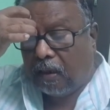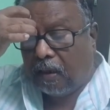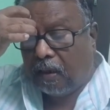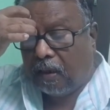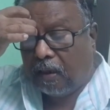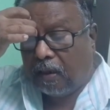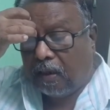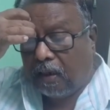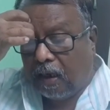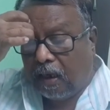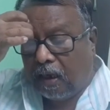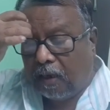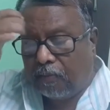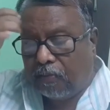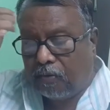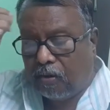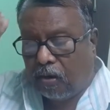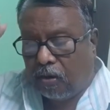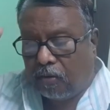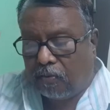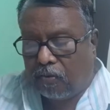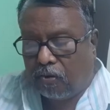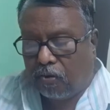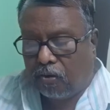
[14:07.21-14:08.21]
in the
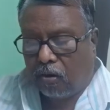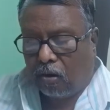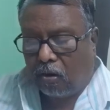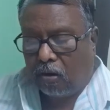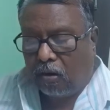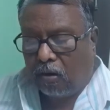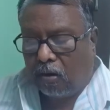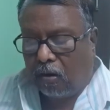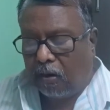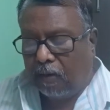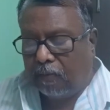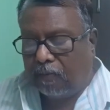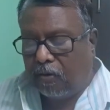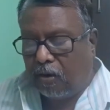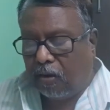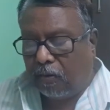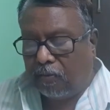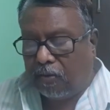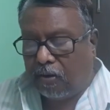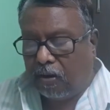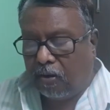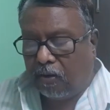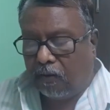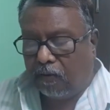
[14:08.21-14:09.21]

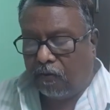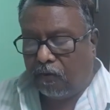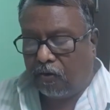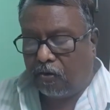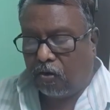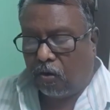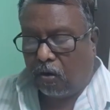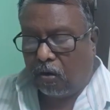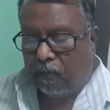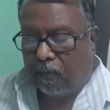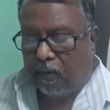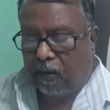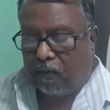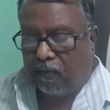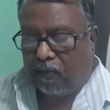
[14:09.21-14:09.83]
absorption of the soluble